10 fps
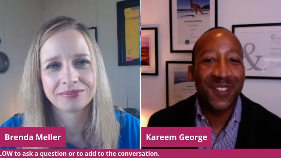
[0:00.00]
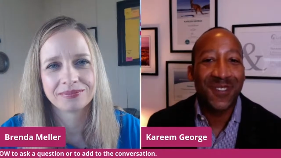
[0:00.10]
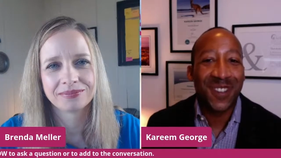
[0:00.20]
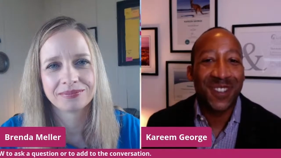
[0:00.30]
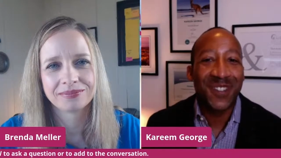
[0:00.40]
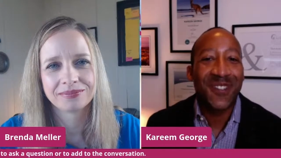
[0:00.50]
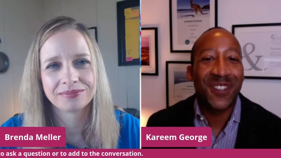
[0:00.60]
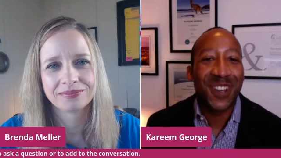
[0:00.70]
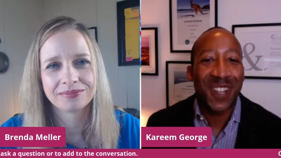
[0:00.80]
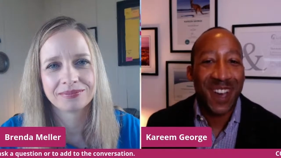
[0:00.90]
Speaker 1: to
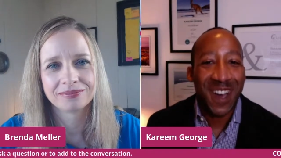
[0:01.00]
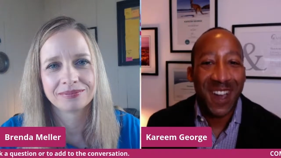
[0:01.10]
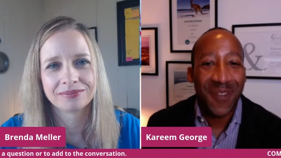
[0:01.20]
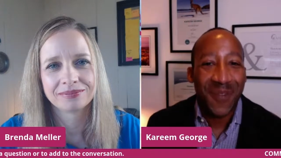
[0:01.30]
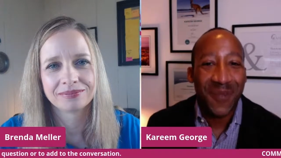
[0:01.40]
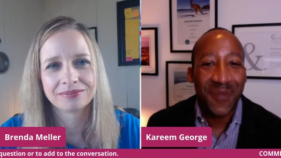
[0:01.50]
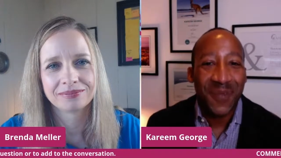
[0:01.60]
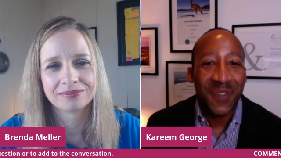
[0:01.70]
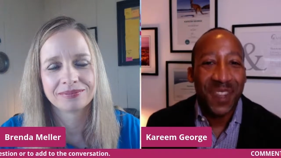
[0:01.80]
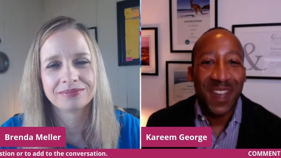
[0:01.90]
exert the climb
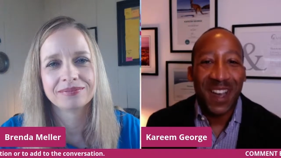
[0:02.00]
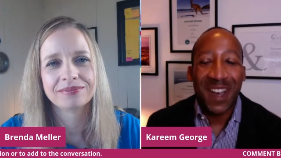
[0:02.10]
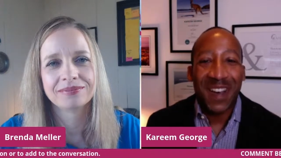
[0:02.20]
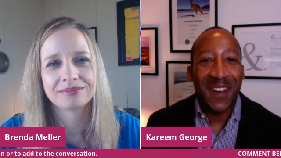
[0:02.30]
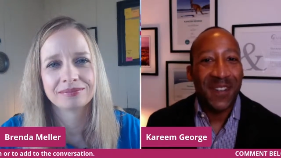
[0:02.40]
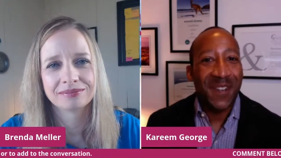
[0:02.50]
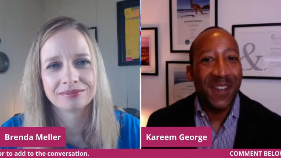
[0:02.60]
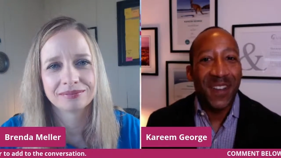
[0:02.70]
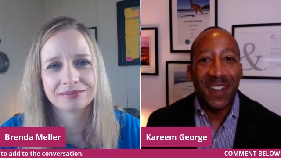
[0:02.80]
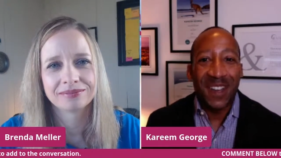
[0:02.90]
um,
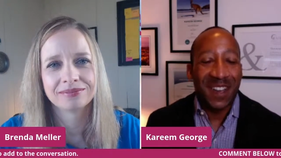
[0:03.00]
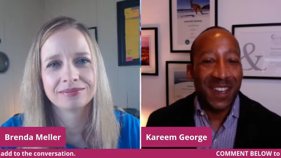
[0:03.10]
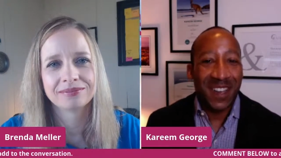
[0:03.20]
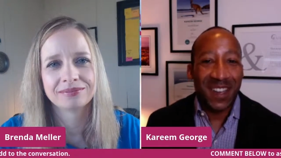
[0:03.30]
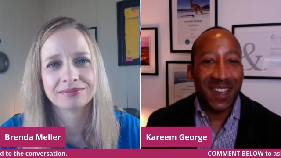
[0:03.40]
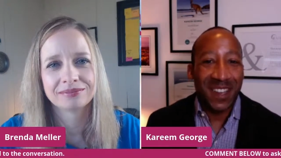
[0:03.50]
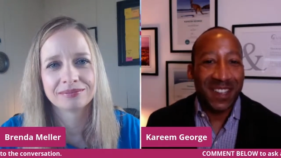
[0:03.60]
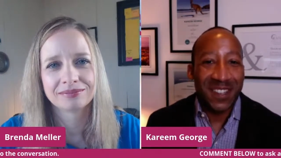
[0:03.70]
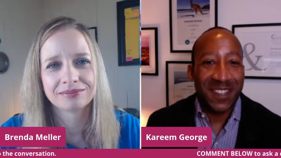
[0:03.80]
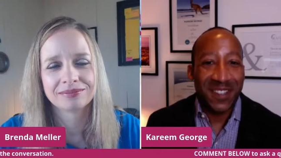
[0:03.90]

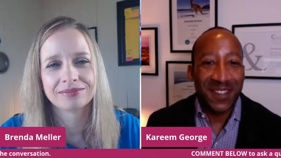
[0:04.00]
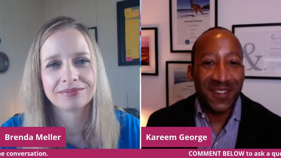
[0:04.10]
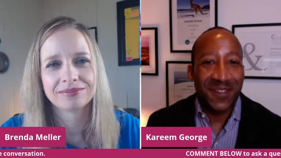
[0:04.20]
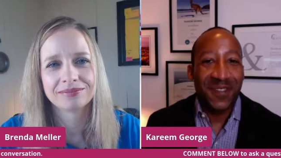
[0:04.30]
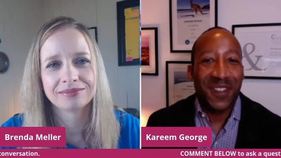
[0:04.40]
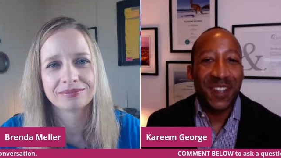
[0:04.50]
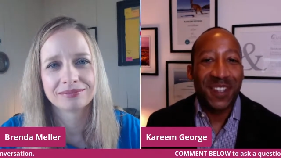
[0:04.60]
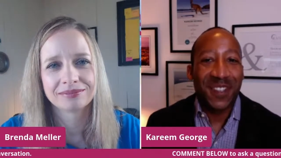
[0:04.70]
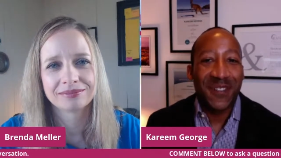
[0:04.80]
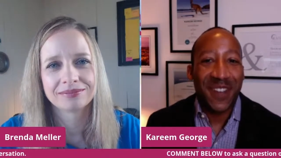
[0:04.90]
it's
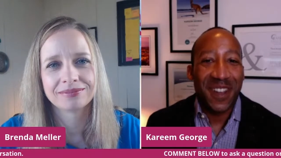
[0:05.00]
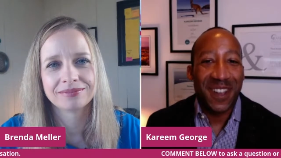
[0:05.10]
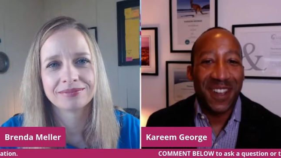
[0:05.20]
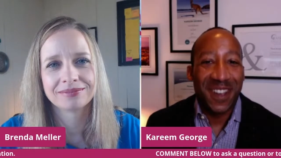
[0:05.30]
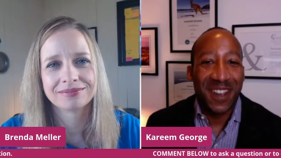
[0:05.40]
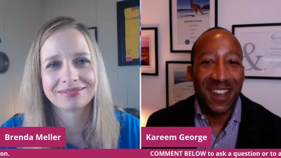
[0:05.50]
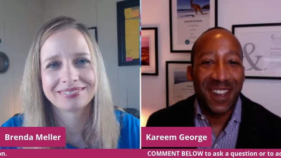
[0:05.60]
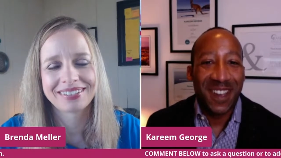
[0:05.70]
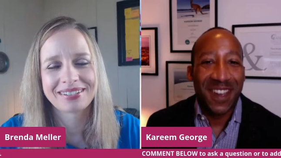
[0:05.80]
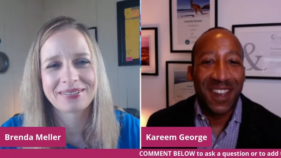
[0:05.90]
exhilarating
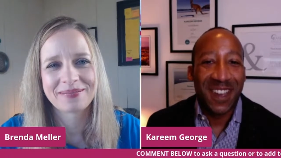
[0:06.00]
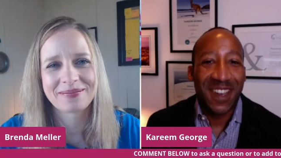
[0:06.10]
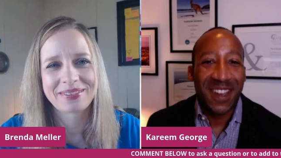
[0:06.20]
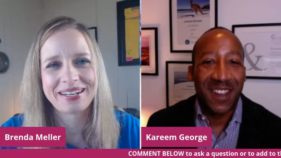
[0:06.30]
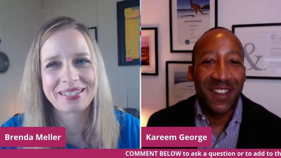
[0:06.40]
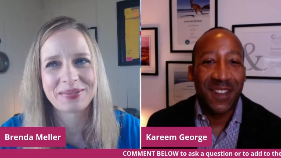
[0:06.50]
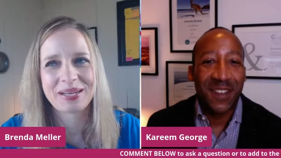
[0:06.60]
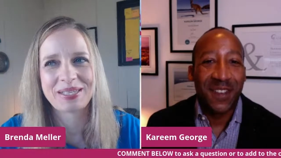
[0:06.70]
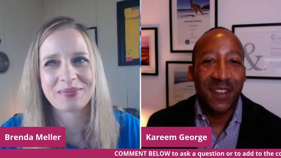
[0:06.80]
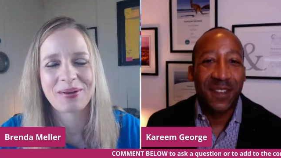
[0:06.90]
Speaker 2: yeah and it's
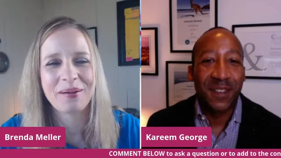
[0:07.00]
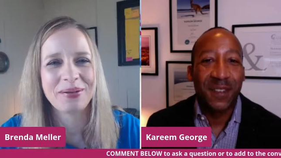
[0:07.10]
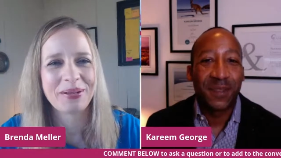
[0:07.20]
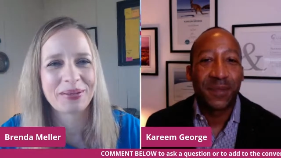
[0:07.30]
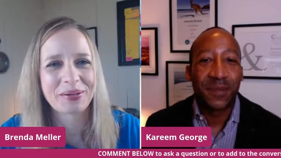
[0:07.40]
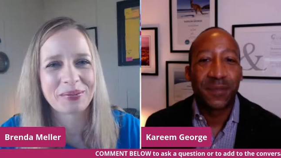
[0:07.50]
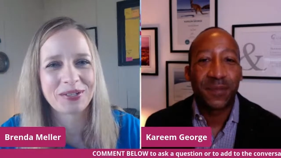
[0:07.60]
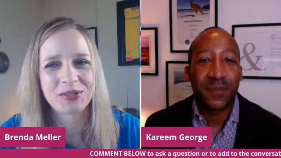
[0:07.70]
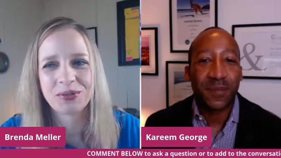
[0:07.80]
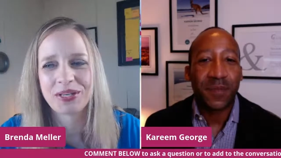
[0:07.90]
it's probably a little
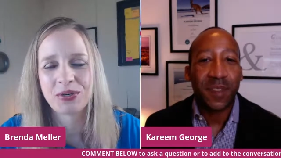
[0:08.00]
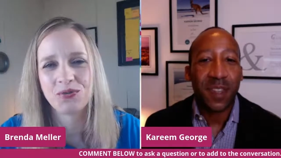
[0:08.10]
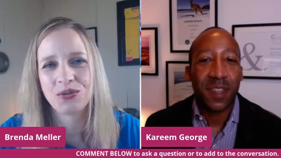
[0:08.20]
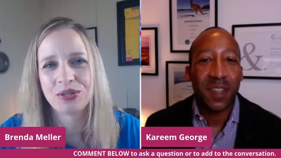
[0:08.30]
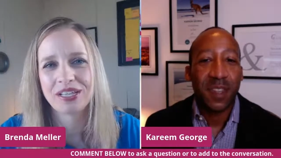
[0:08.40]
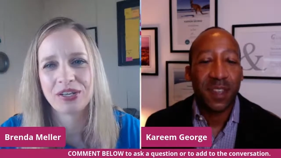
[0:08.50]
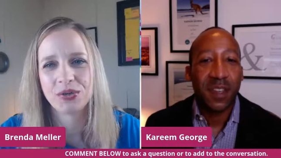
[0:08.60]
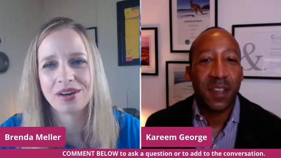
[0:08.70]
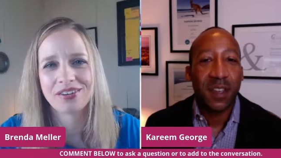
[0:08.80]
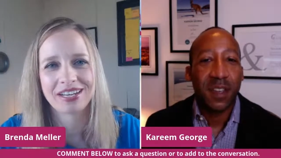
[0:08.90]
bit too like you feel like
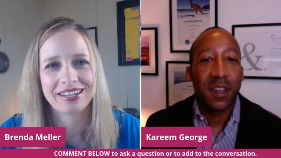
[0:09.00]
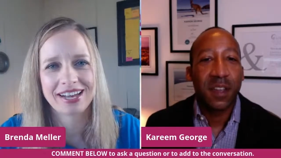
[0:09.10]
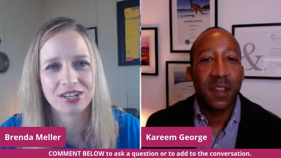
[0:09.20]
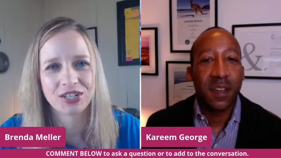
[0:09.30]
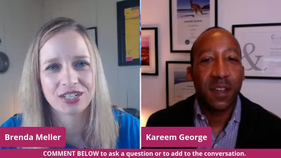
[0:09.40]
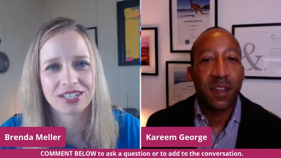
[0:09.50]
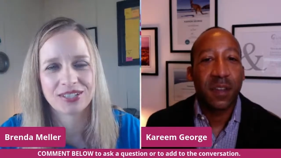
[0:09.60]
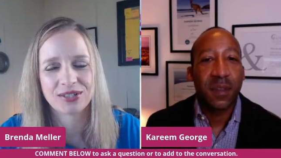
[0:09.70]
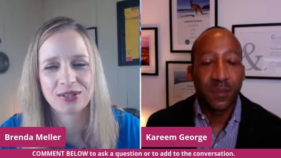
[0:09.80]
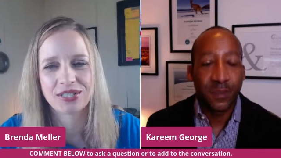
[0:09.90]
you have a connection
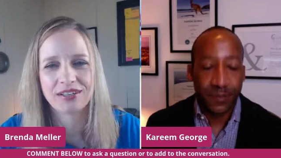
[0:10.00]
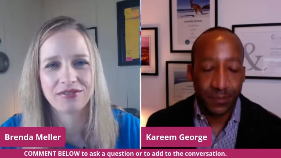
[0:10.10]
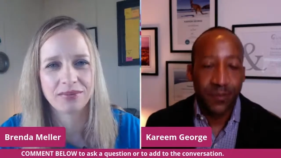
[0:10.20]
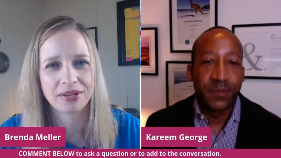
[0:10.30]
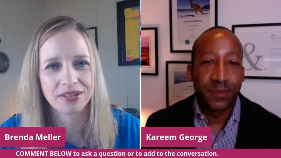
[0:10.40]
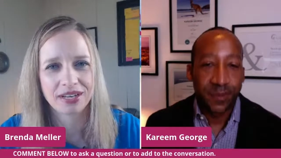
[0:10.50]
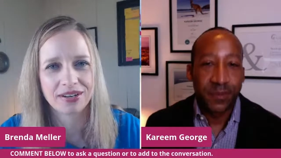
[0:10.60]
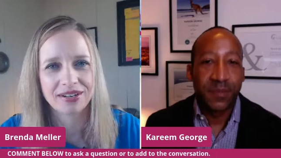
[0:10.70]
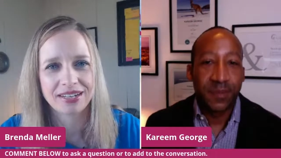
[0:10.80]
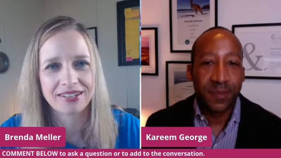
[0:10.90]
because there's that
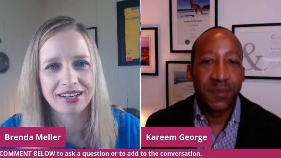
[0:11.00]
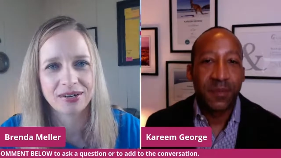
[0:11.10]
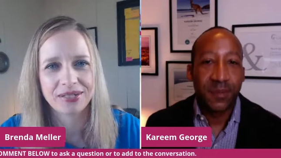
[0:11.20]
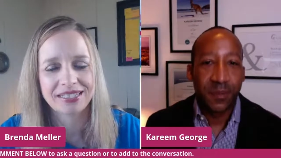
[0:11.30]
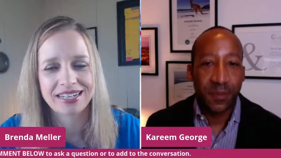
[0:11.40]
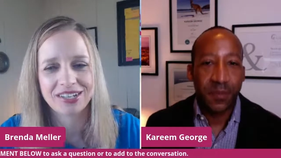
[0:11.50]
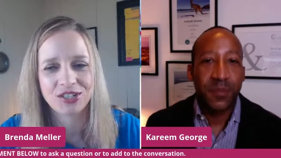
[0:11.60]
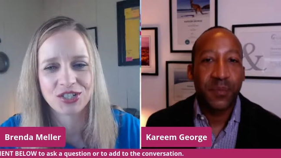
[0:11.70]
familiarity now it's not